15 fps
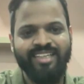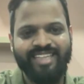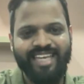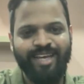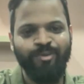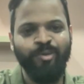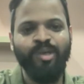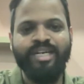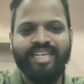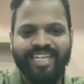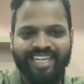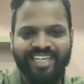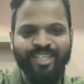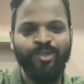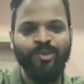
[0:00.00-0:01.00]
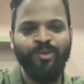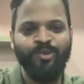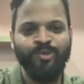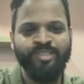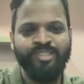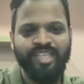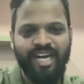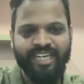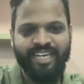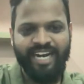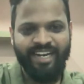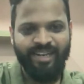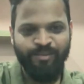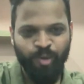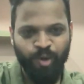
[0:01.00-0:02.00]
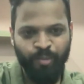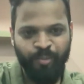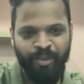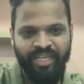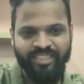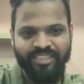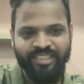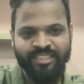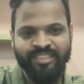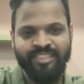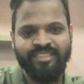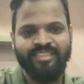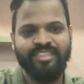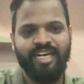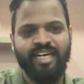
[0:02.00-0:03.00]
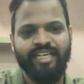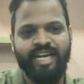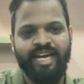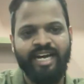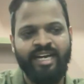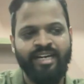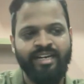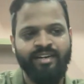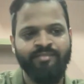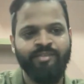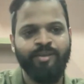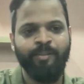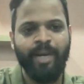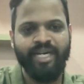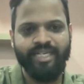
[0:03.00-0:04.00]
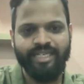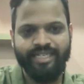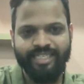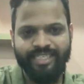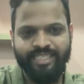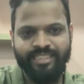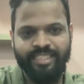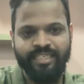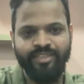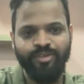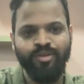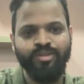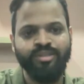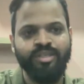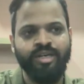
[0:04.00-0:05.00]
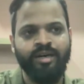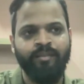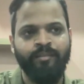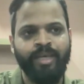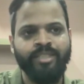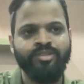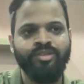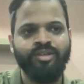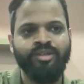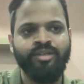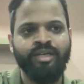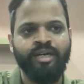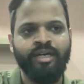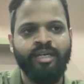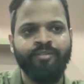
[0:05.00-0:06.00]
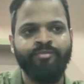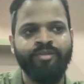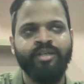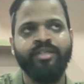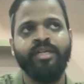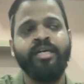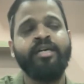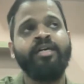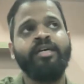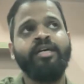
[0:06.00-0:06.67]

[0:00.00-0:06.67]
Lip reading: they would need to start adding more pages and start for better reach, and based on different